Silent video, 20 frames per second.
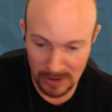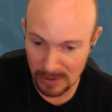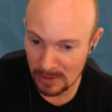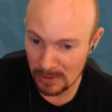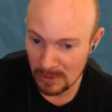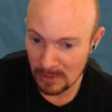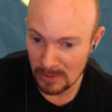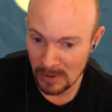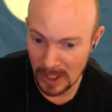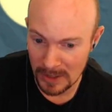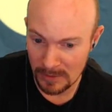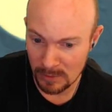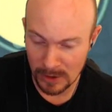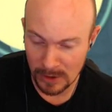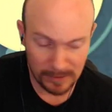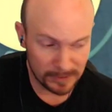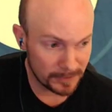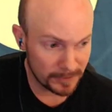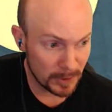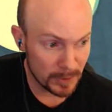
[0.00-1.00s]
you
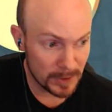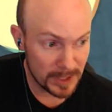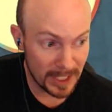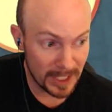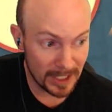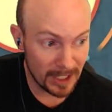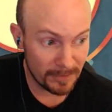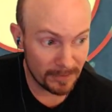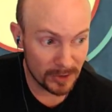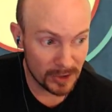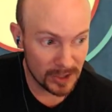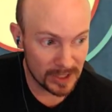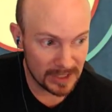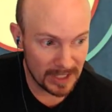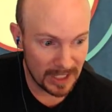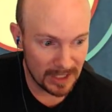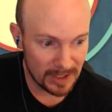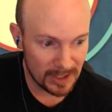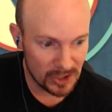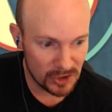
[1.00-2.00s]
wonderful folks hanging out for just
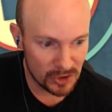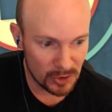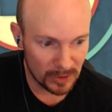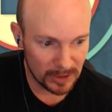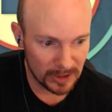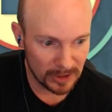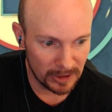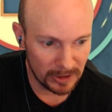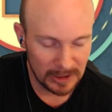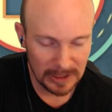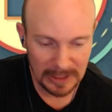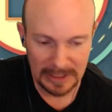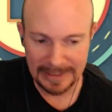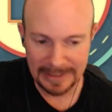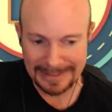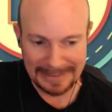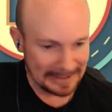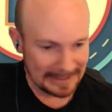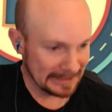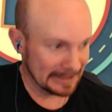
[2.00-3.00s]
kind of this short little
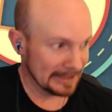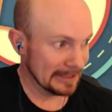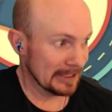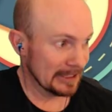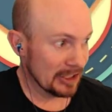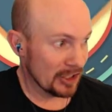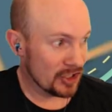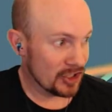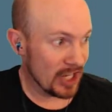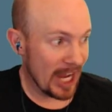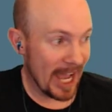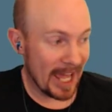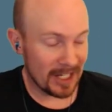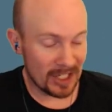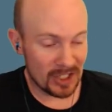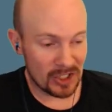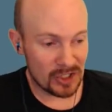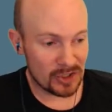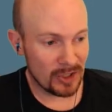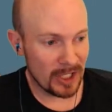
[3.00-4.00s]

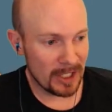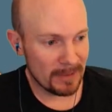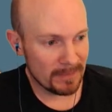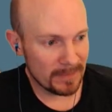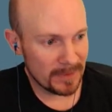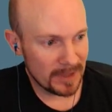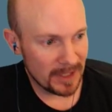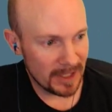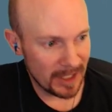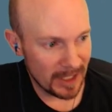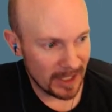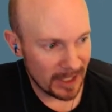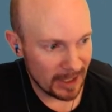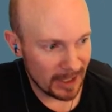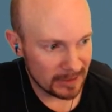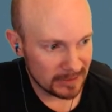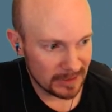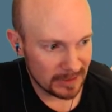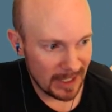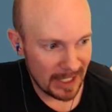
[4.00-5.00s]
chatting stream.
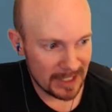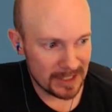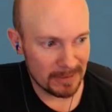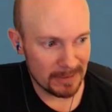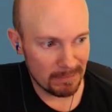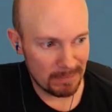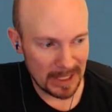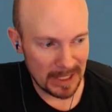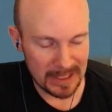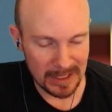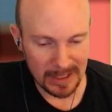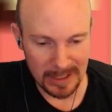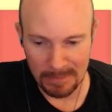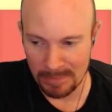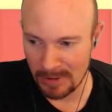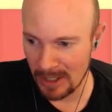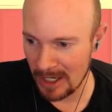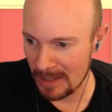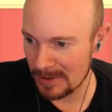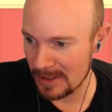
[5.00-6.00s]
Uh, had some bits and some
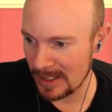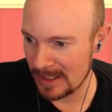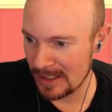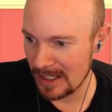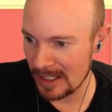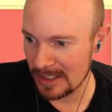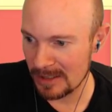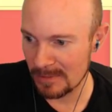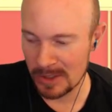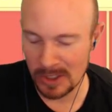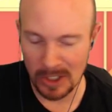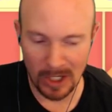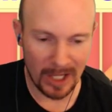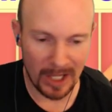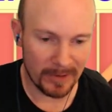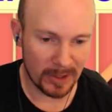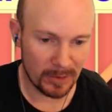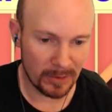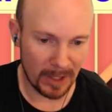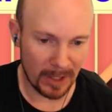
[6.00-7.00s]
primes. So that's awesome. So y'all
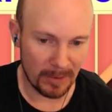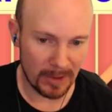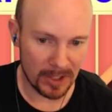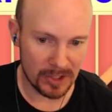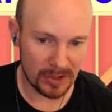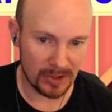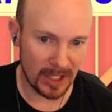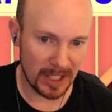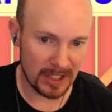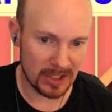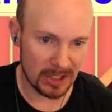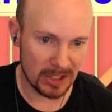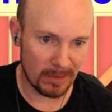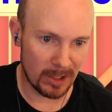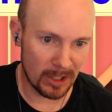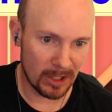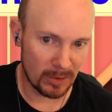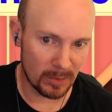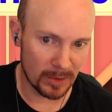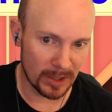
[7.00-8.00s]
have a great rest of your night.
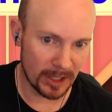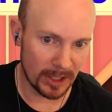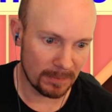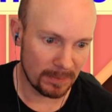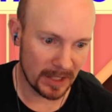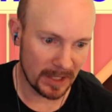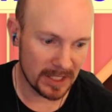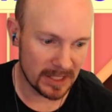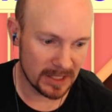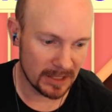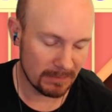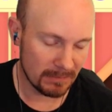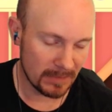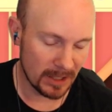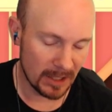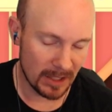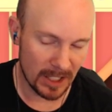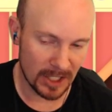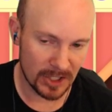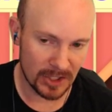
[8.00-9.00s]
Tomorrow we're going to play some
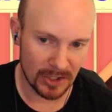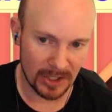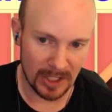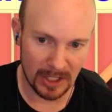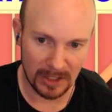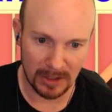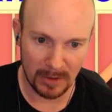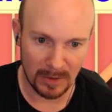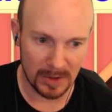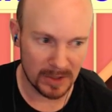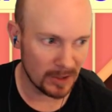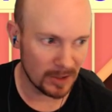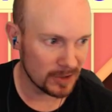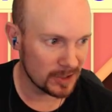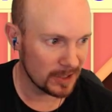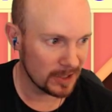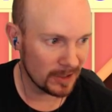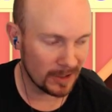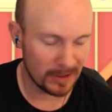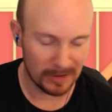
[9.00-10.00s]
uh, Oxygen Not Included. So I'll
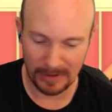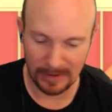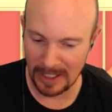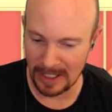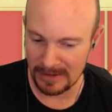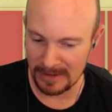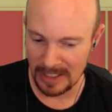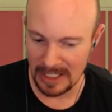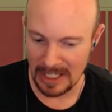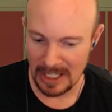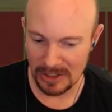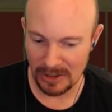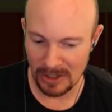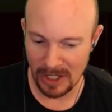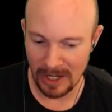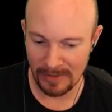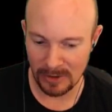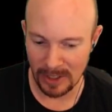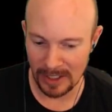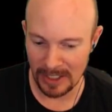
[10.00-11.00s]
see y'all then. So y'all
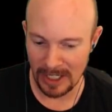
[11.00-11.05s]
have a great